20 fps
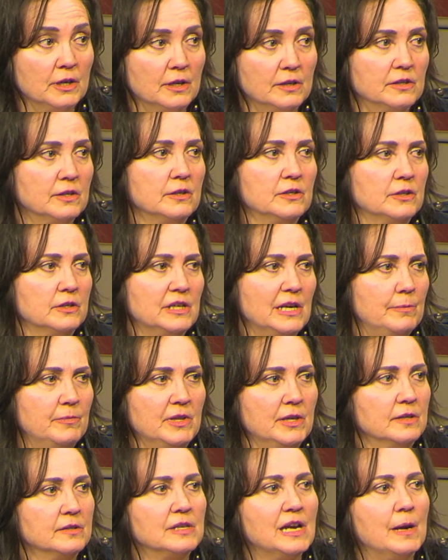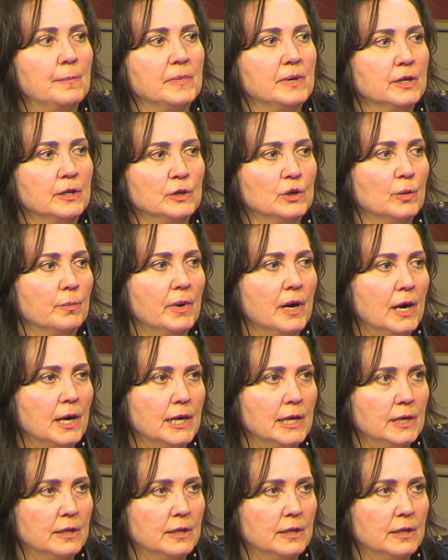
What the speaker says: It's the same thing's happening in your body.